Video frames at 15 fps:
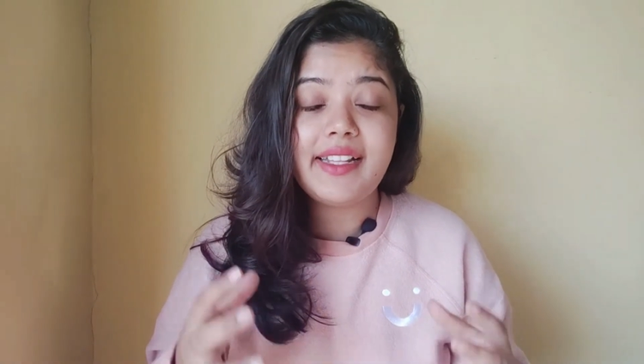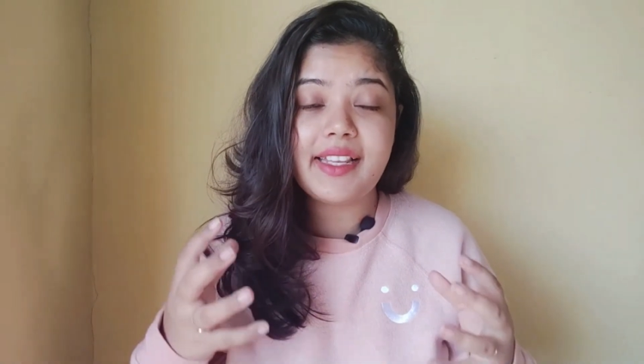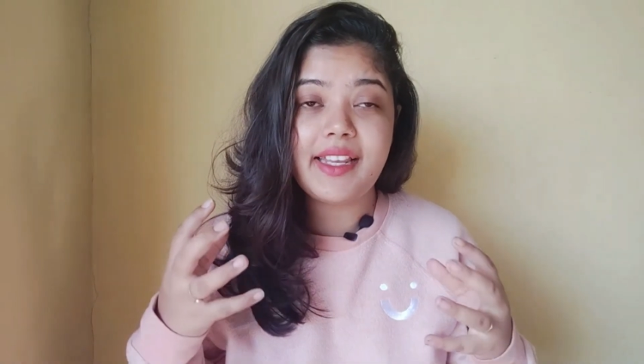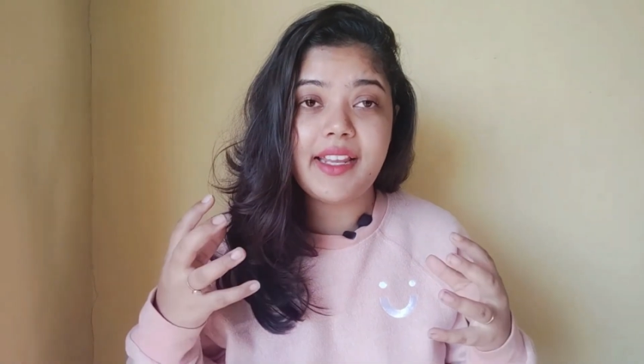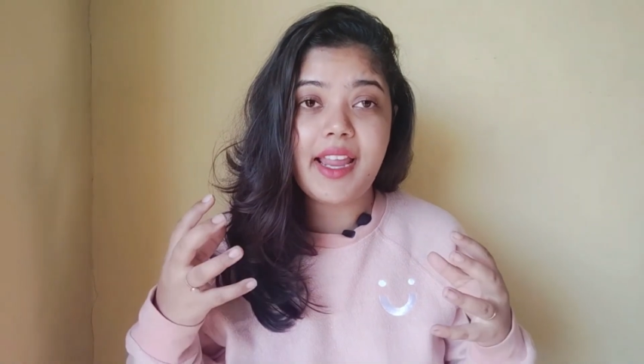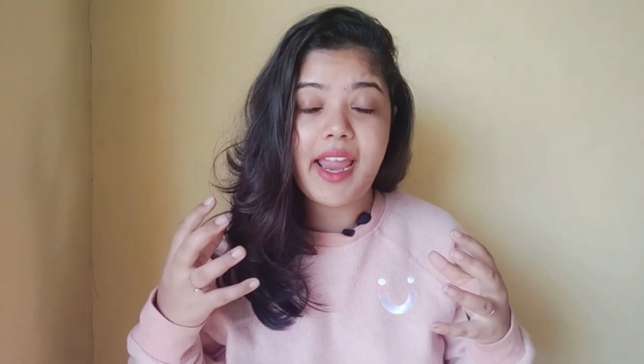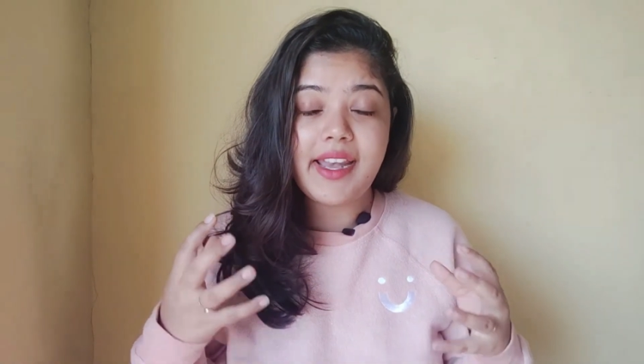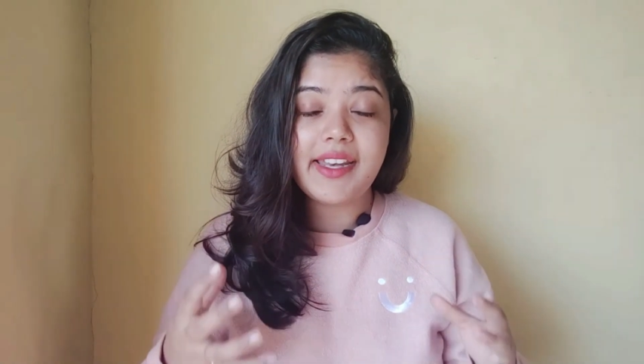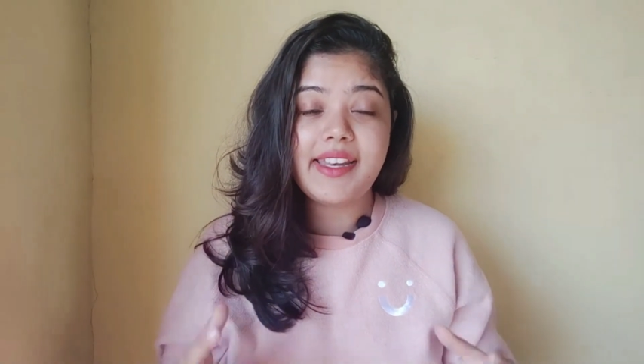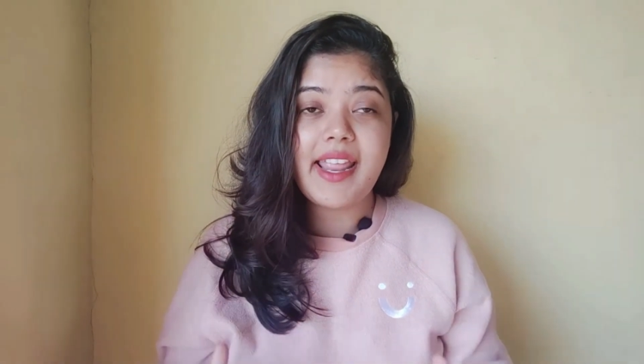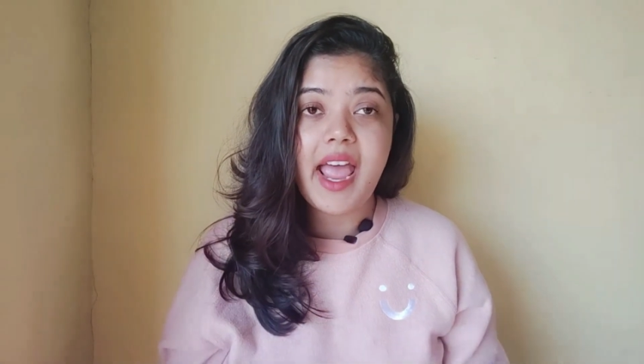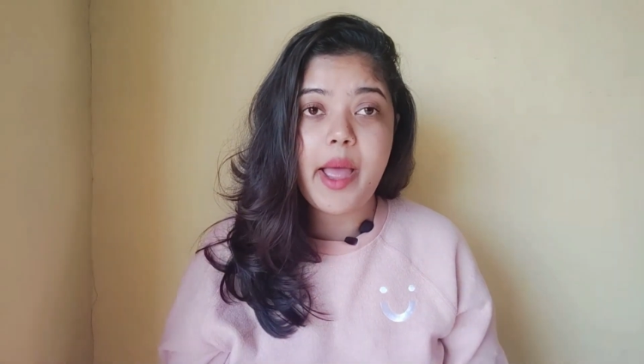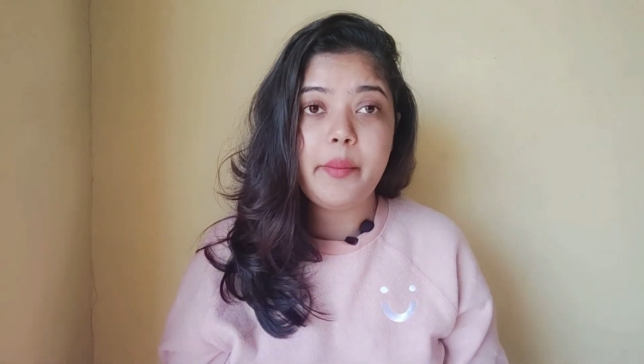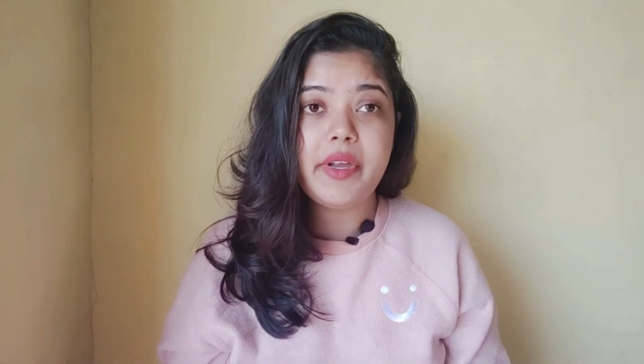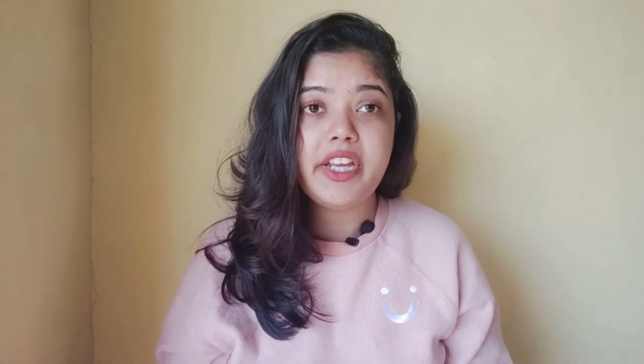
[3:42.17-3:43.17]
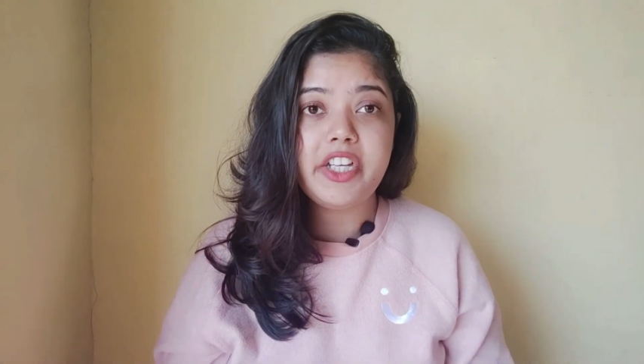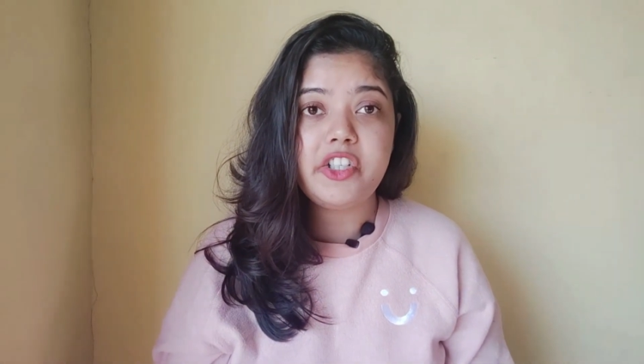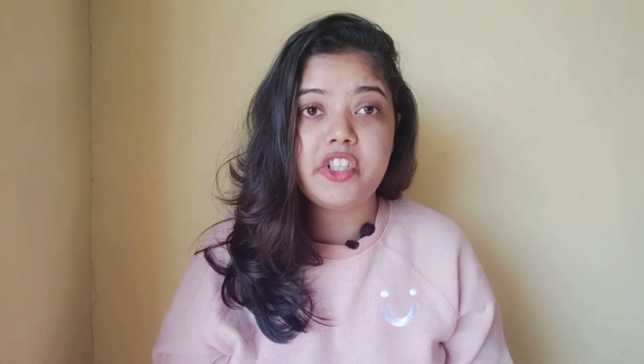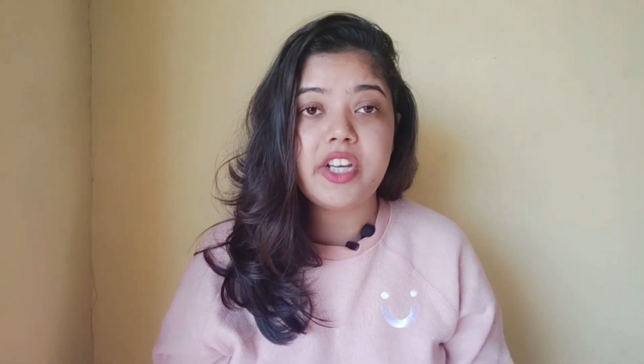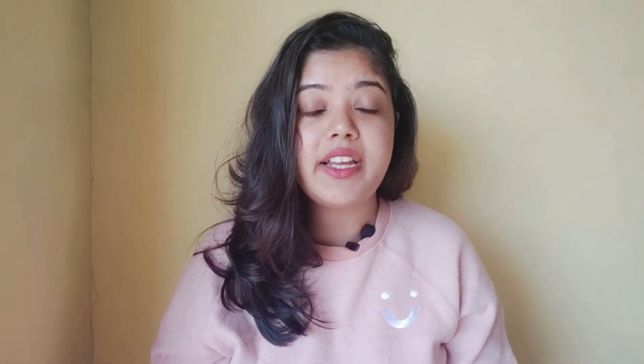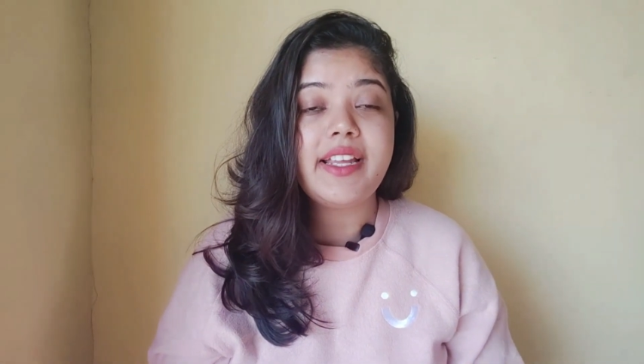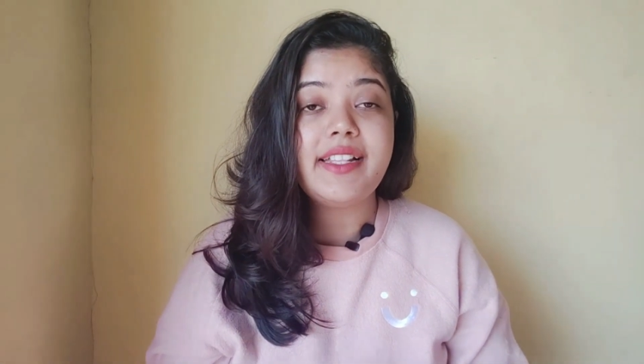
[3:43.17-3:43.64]
can damage
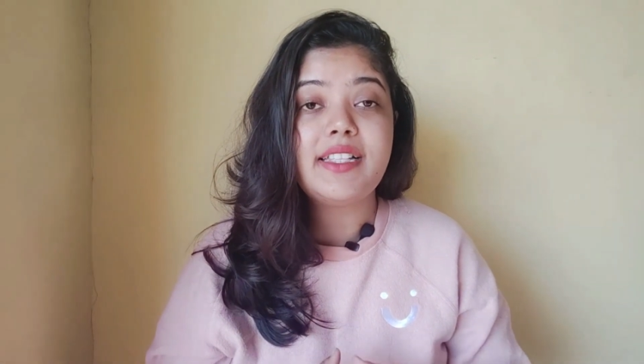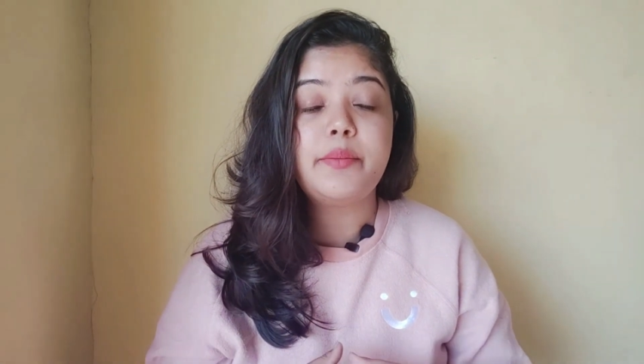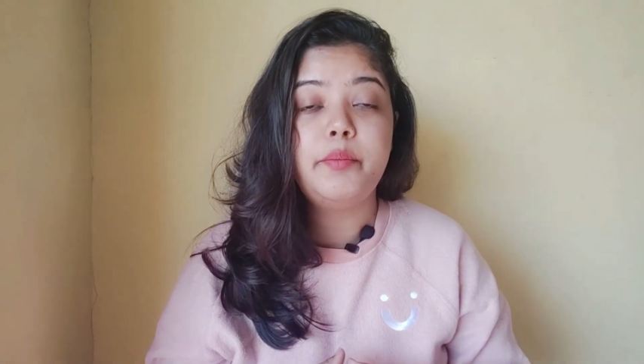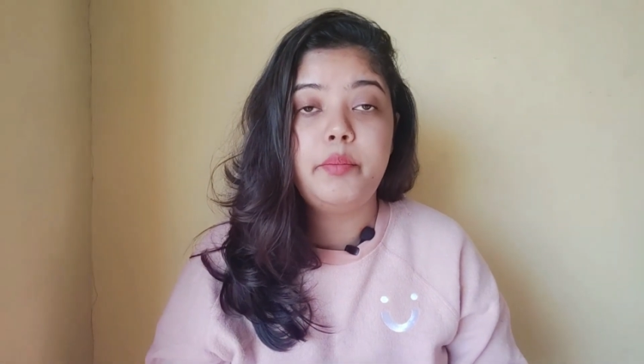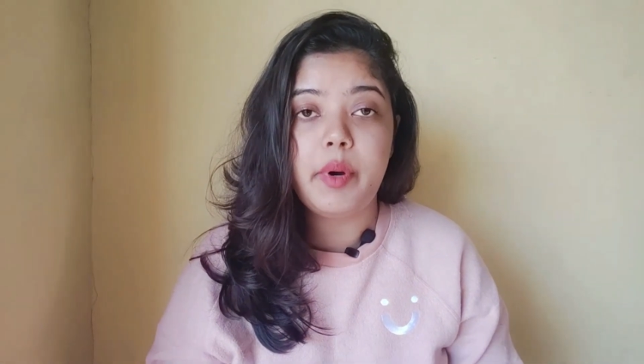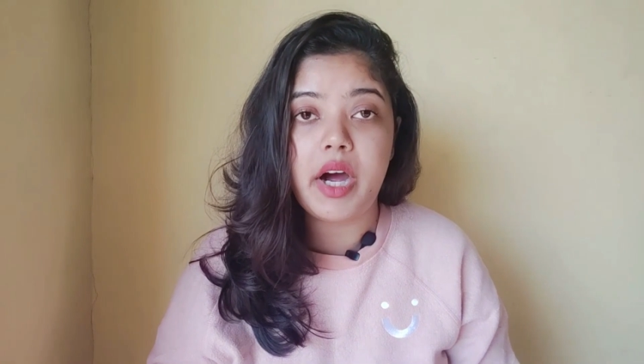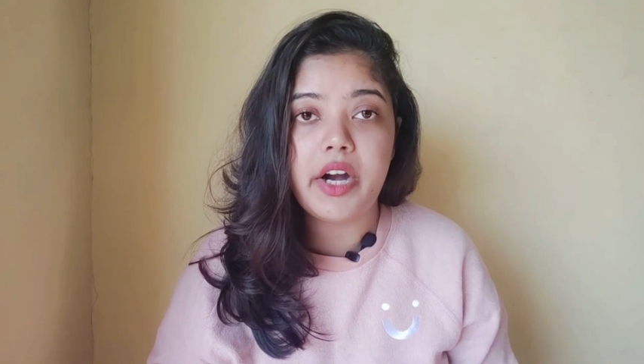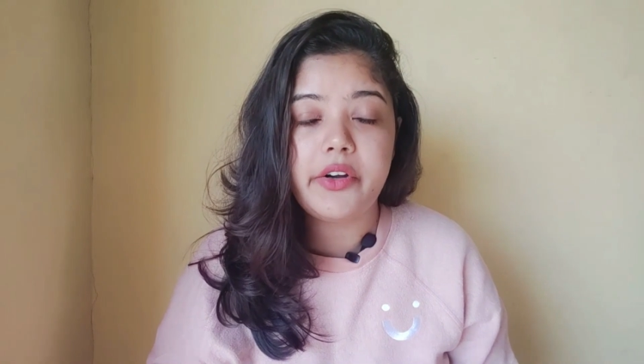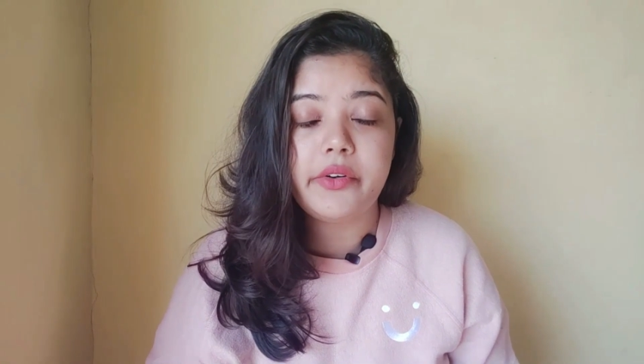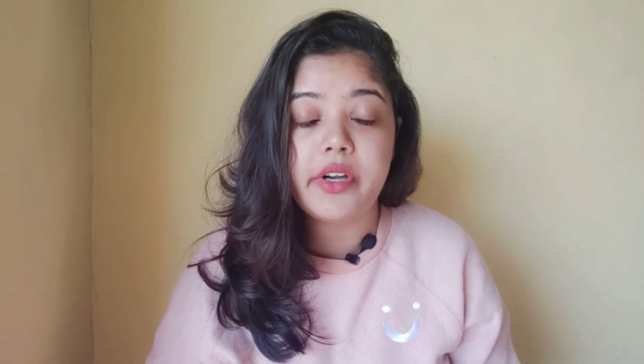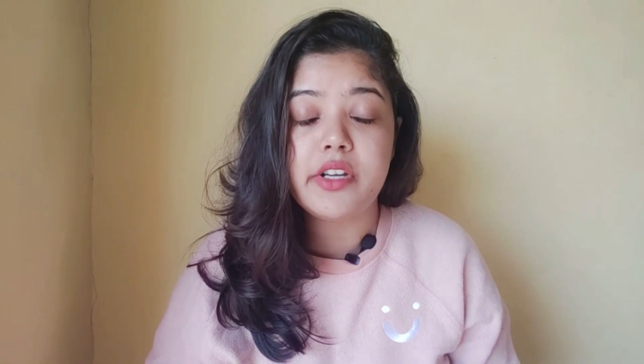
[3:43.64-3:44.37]
its barrier.